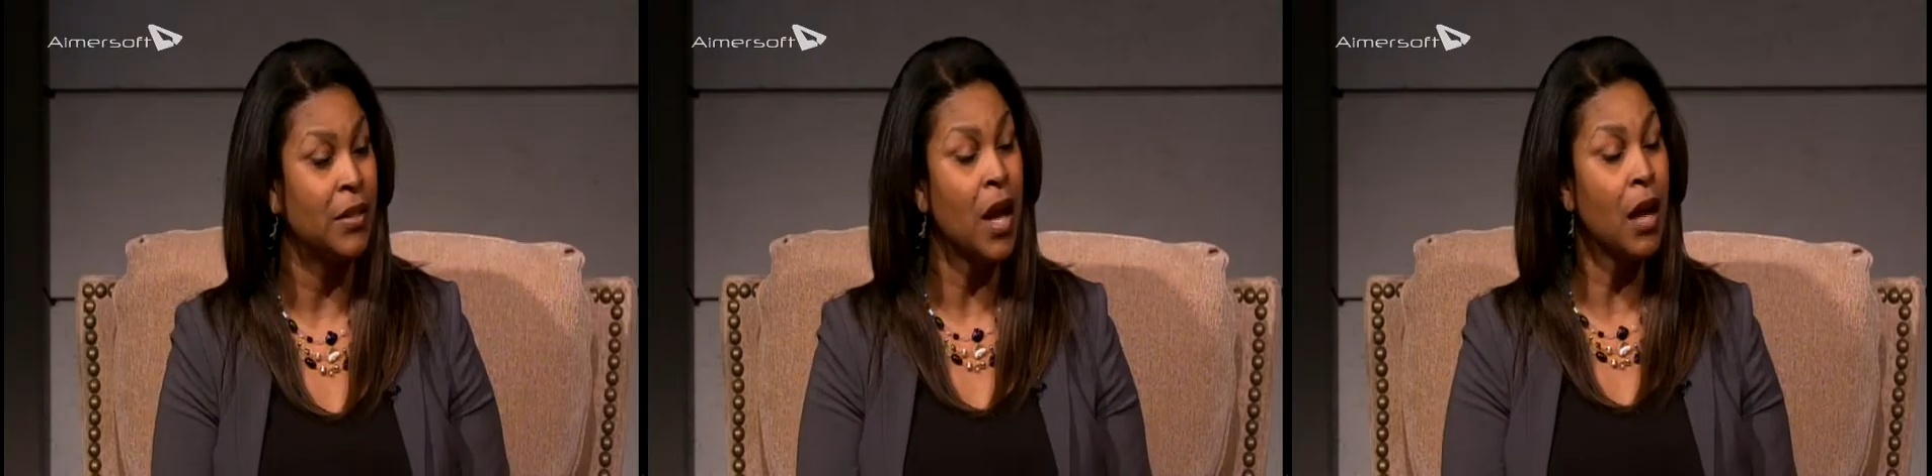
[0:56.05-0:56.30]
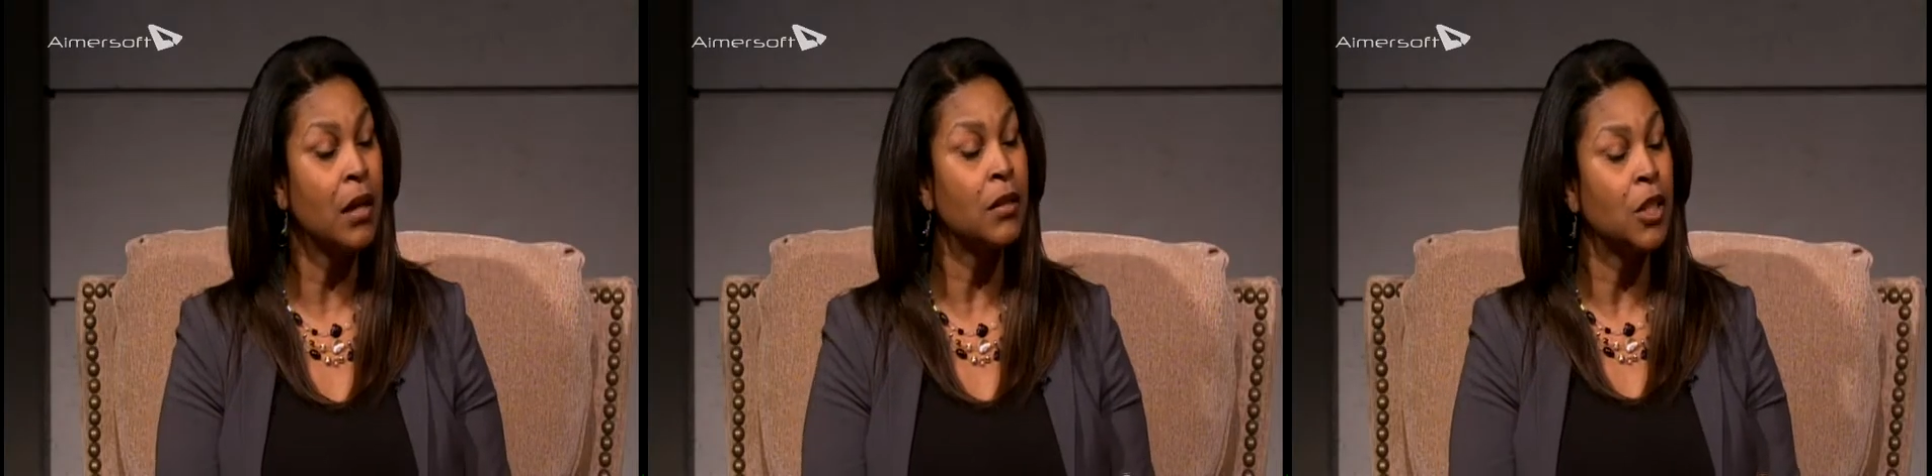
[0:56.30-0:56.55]

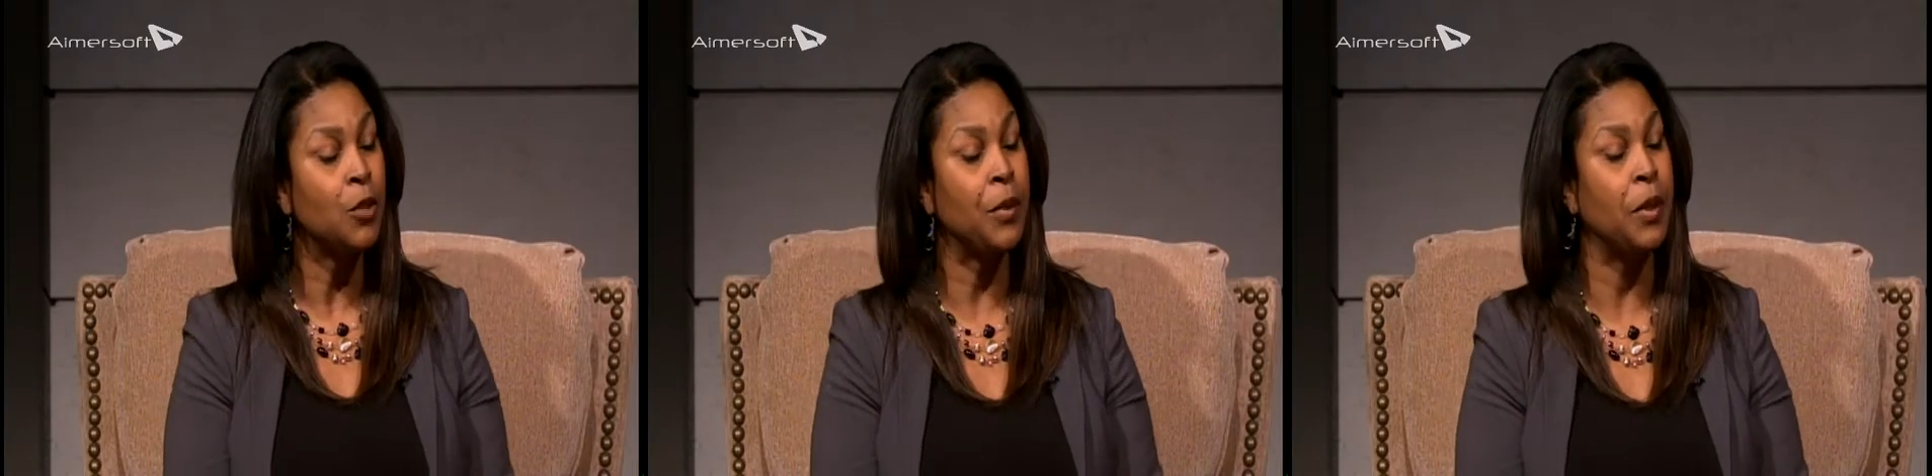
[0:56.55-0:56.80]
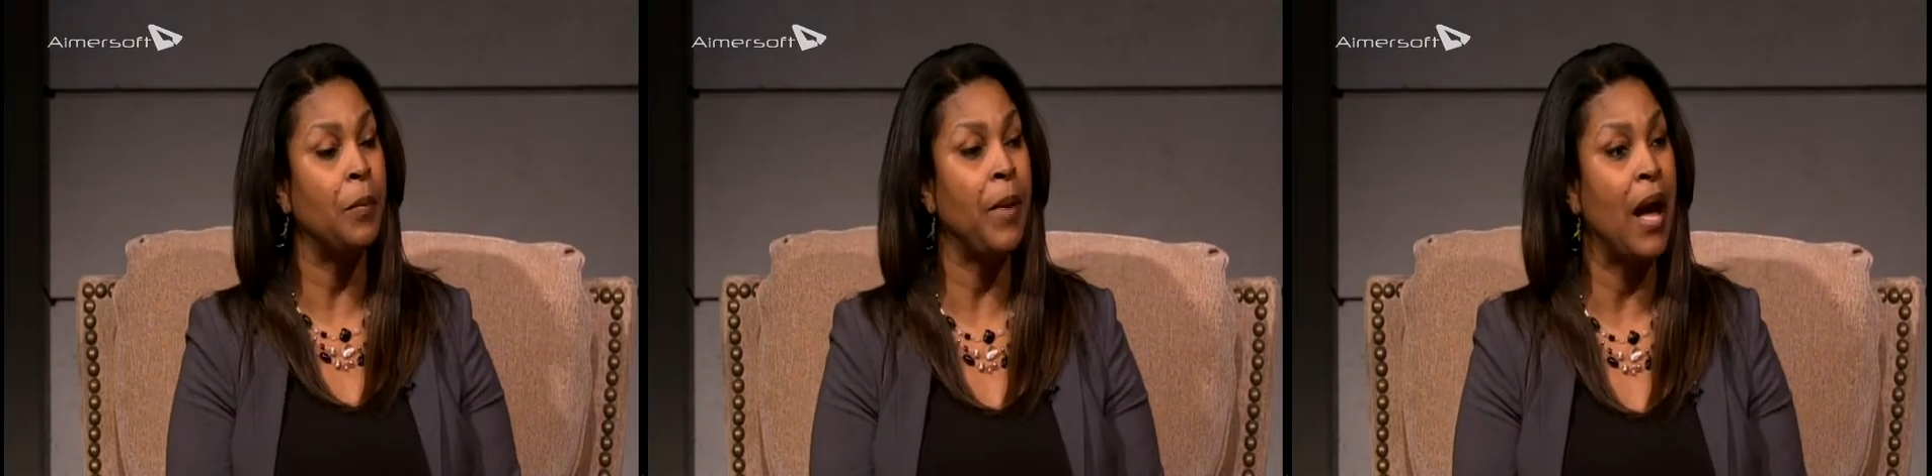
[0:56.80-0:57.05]
Talk a little
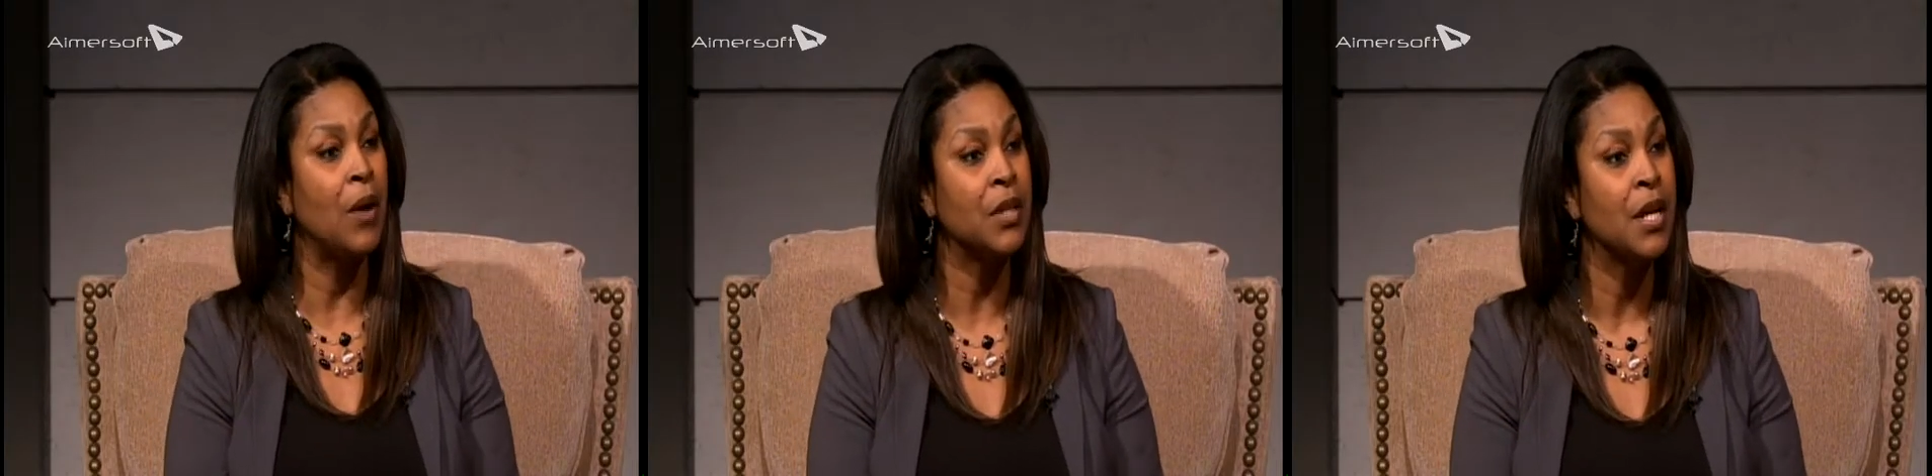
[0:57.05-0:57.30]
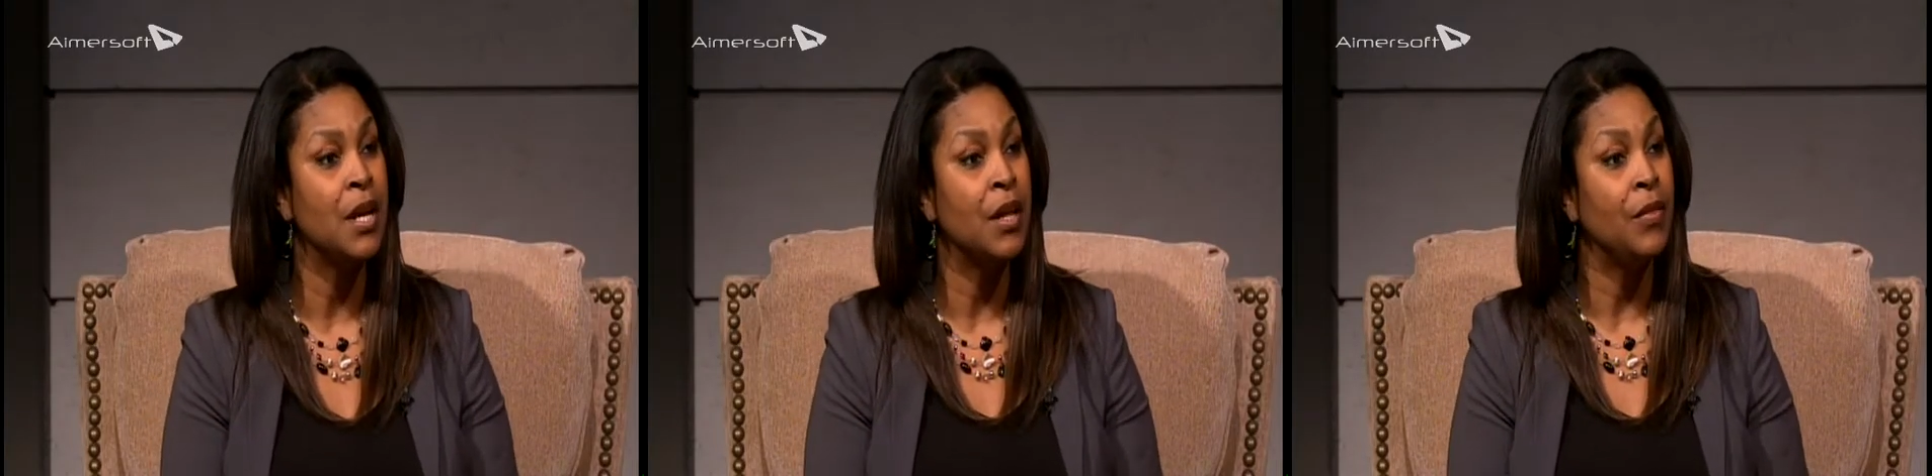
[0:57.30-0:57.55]
bit about
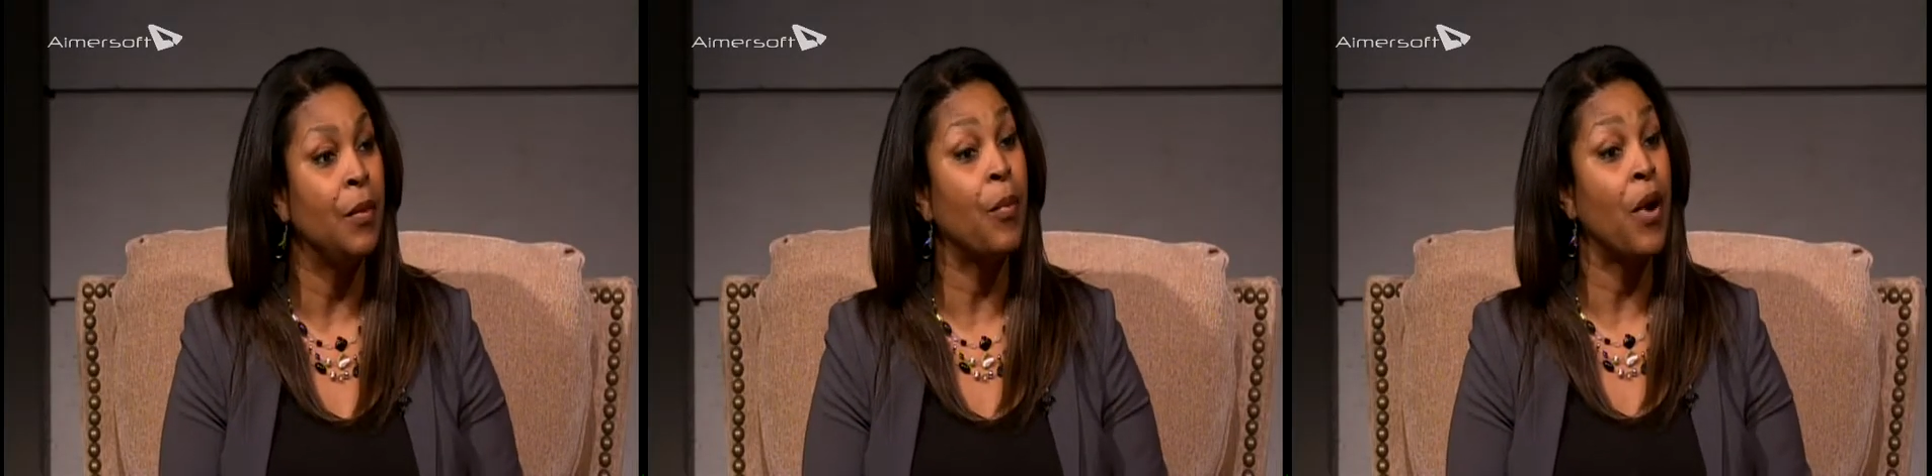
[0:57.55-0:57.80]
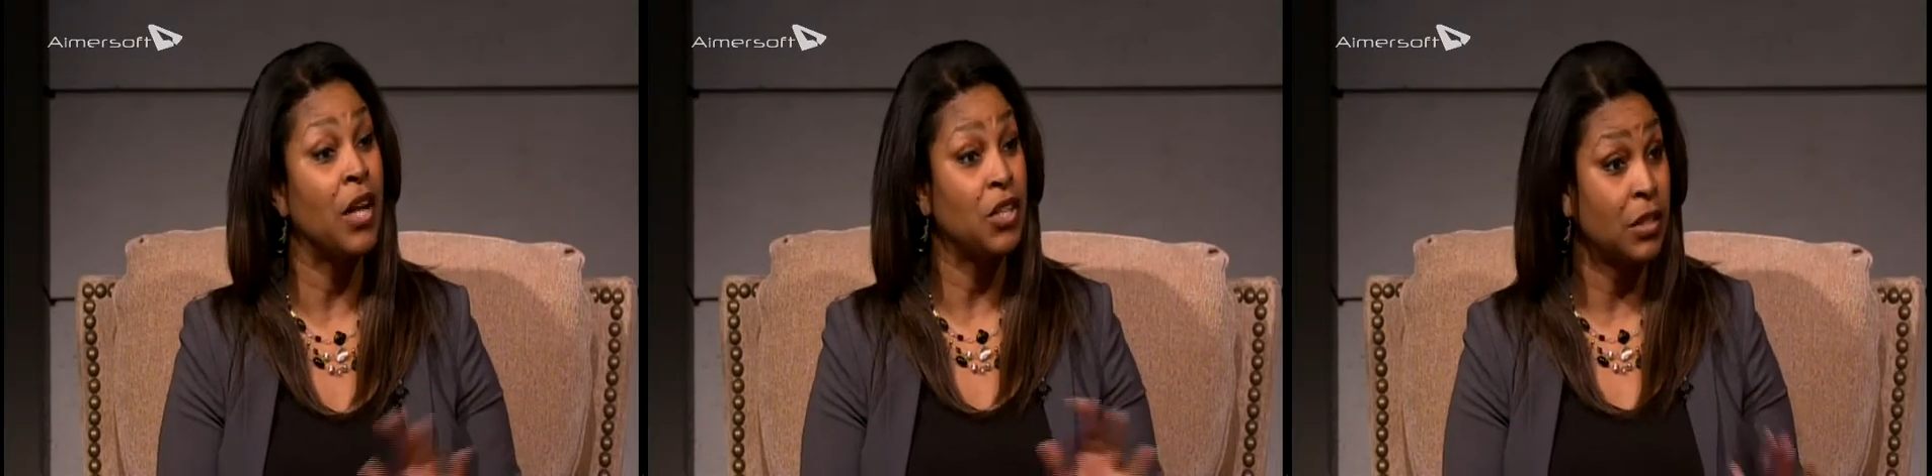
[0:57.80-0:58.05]
the
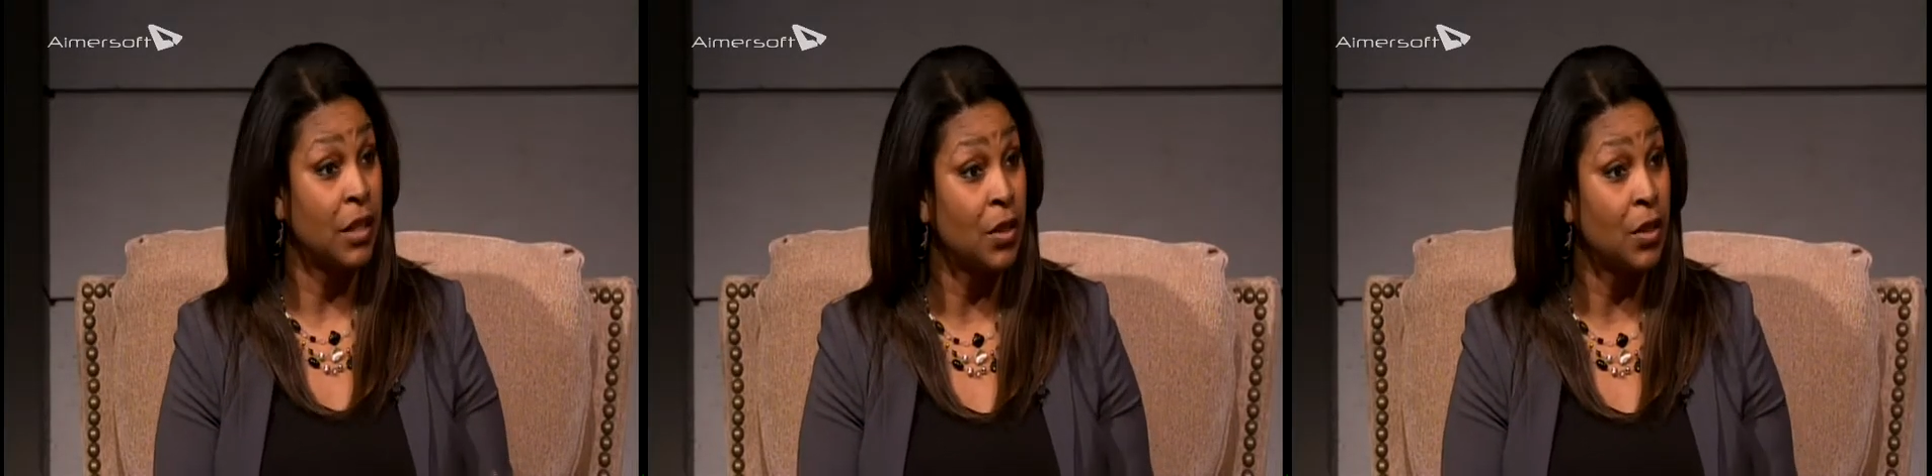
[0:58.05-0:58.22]
project